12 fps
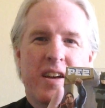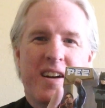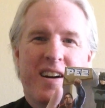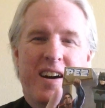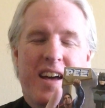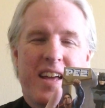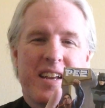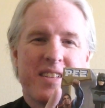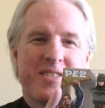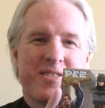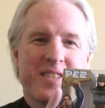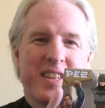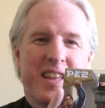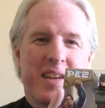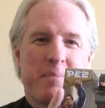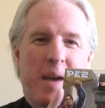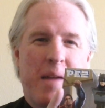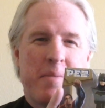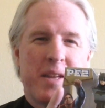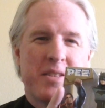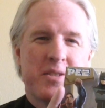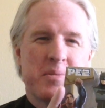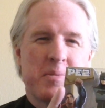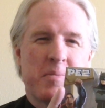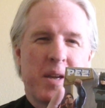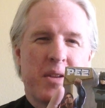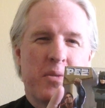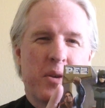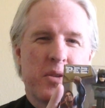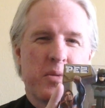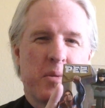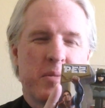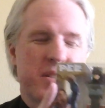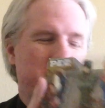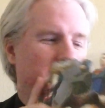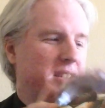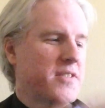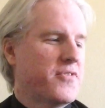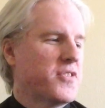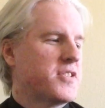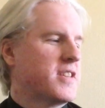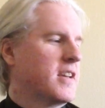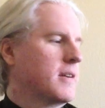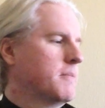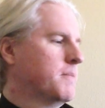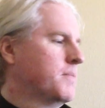And I certainly like Batman, Superman, and Wonder Woman. So that's the first thing.